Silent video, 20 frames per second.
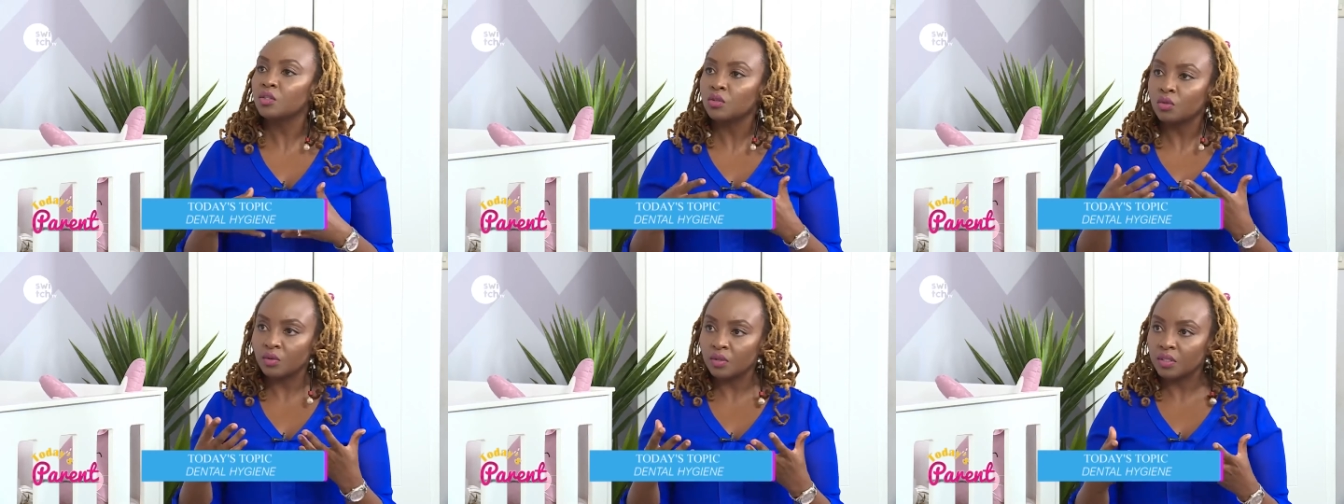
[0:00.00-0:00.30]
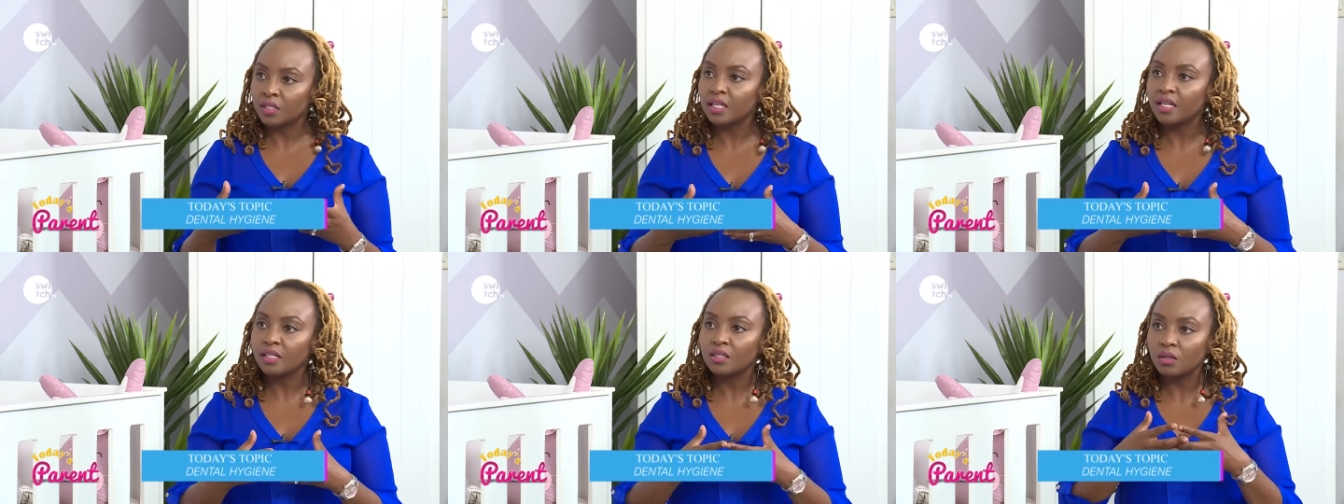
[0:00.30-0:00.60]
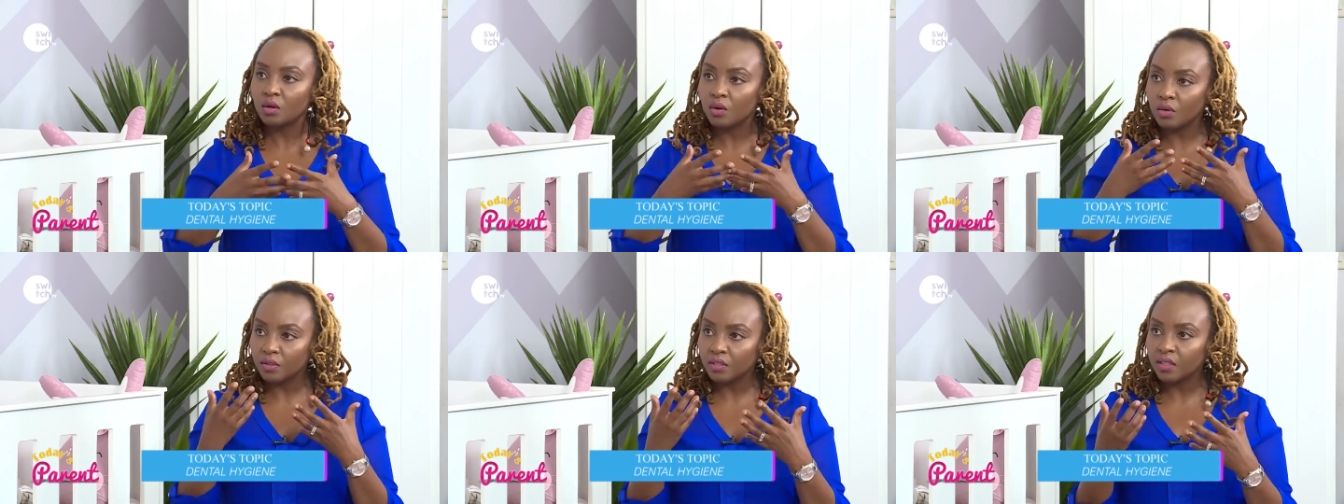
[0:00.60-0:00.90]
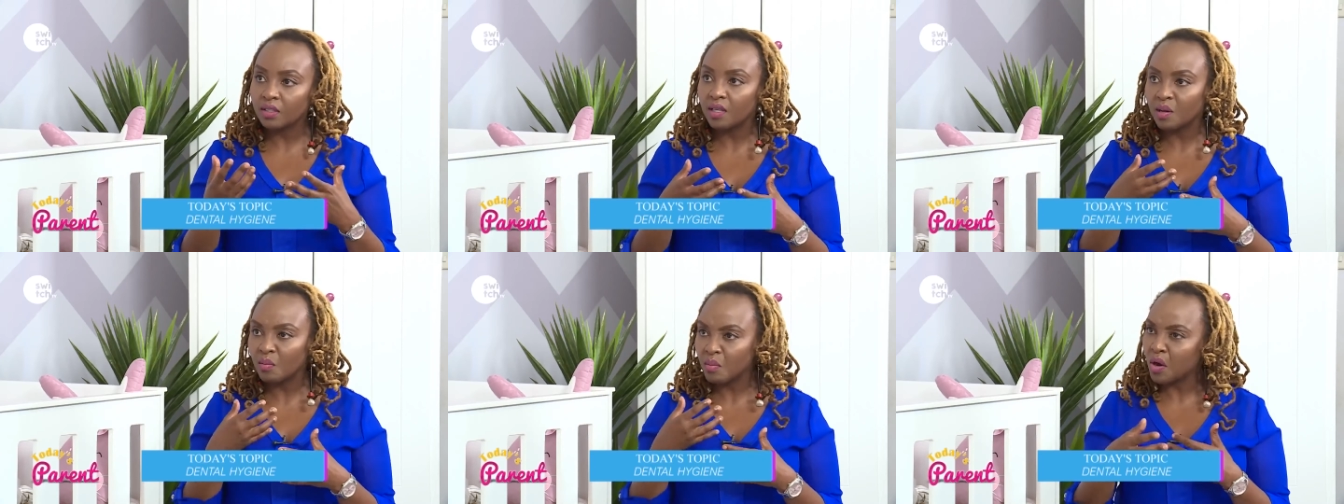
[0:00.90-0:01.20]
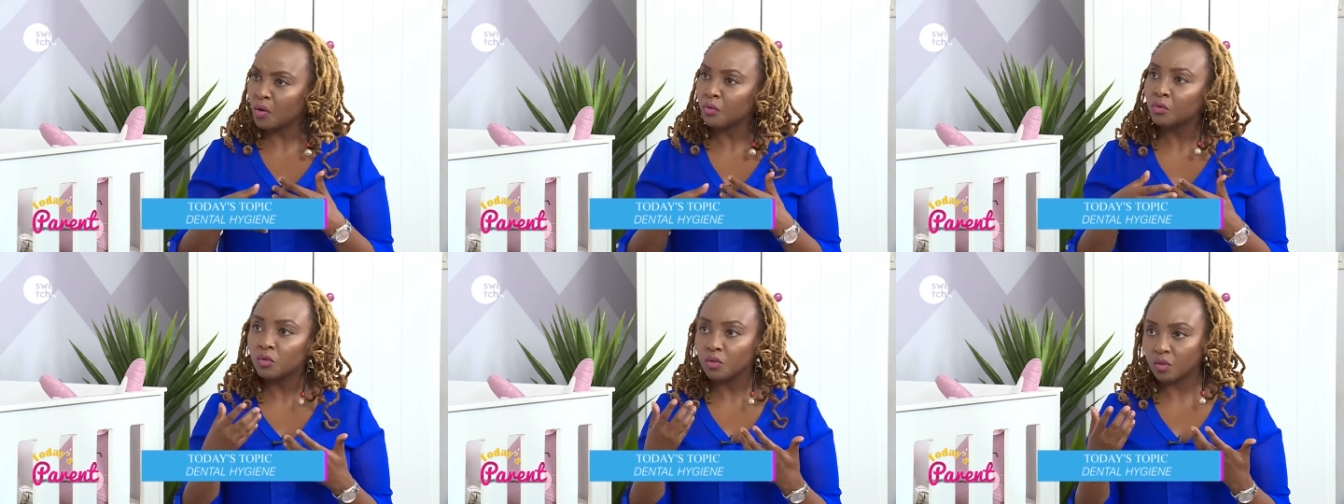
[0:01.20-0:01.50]
you know, it starts causing their
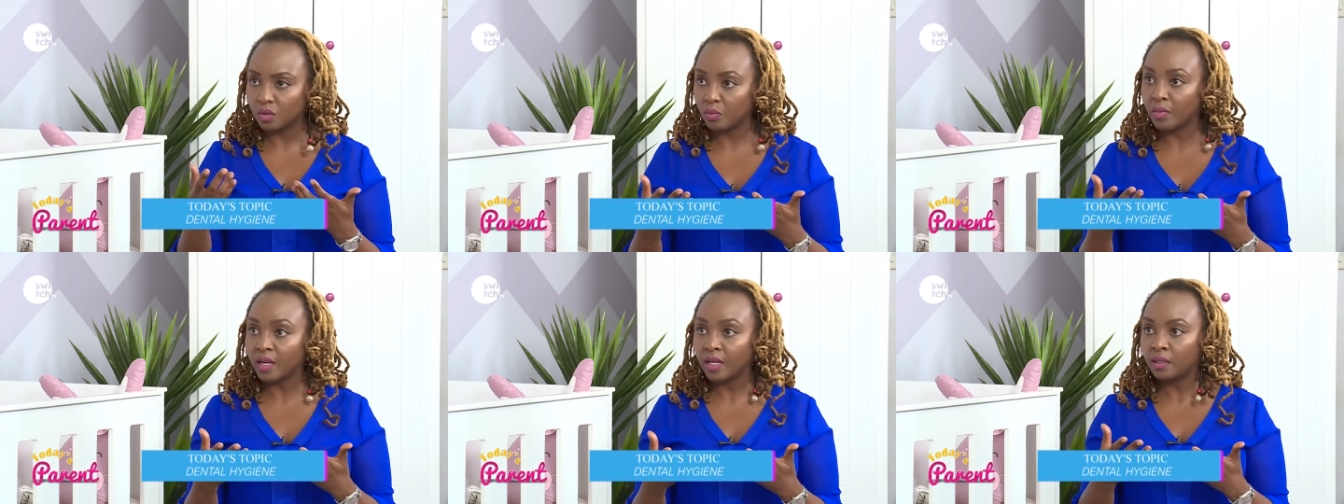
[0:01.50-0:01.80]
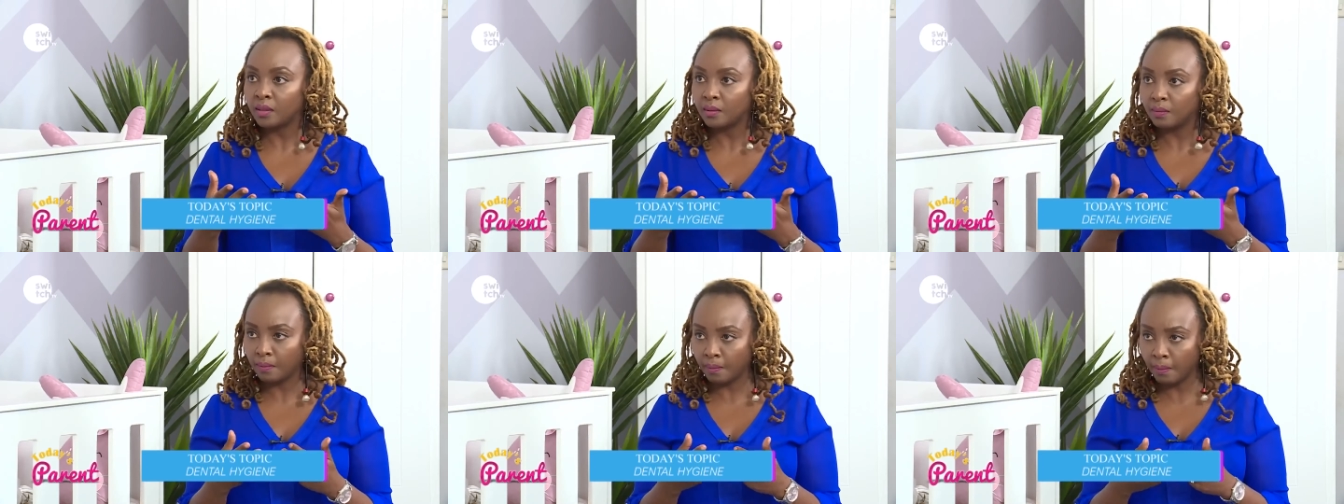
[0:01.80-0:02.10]
mouth to smell.